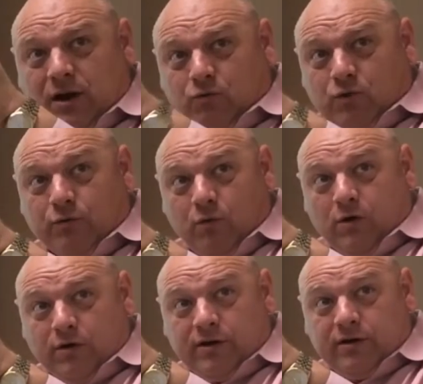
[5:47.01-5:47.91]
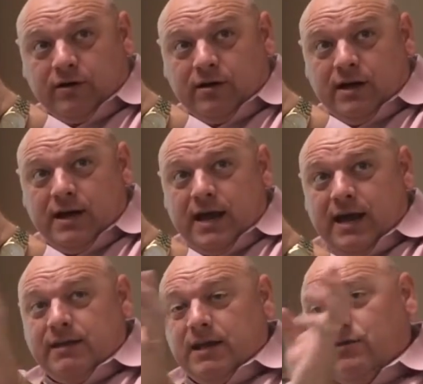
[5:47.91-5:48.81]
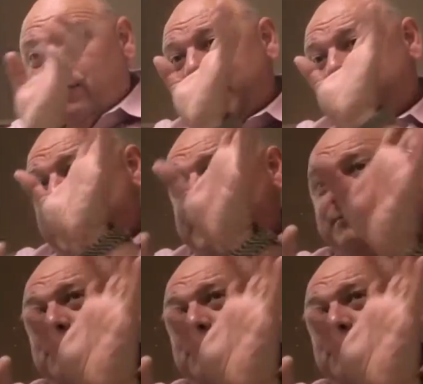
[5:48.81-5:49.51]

a root word. And then you add